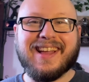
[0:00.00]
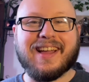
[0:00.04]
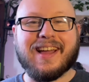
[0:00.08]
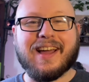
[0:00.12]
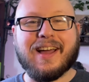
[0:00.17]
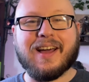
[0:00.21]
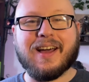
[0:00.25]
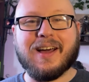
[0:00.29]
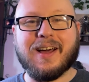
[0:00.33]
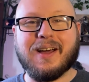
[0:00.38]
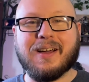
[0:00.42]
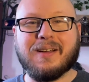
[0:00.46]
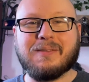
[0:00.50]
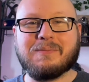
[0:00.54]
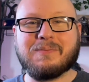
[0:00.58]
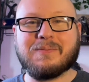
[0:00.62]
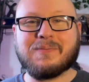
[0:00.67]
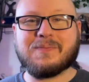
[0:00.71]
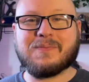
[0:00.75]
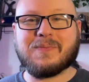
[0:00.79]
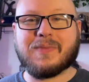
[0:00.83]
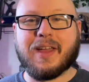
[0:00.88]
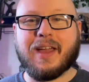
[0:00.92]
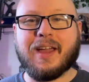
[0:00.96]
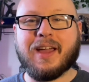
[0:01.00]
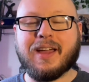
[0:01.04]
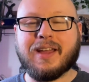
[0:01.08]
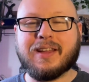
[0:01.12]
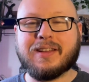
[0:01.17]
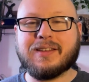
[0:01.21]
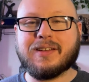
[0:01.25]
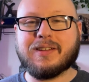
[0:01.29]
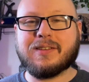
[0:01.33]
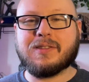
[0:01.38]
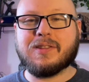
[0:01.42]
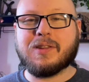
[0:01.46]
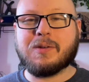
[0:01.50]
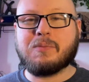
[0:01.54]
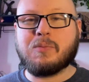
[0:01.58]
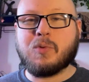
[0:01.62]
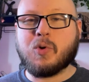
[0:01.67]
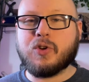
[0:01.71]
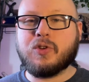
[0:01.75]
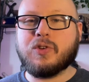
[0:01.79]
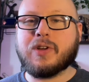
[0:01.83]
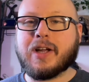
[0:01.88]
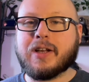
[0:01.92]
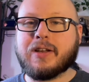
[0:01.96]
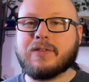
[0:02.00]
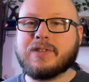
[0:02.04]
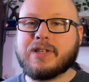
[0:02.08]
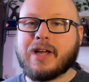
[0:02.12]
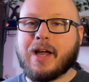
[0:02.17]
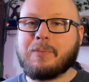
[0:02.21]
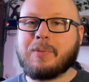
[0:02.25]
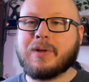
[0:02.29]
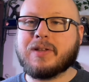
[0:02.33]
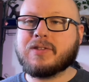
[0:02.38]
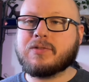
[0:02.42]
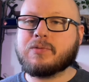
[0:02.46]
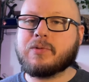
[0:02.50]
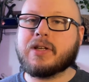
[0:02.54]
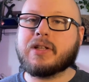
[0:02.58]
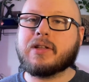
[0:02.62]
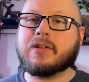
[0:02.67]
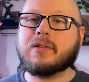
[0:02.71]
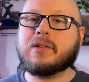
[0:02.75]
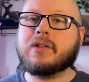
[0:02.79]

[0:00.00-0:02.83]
And the more you kind of tap into it,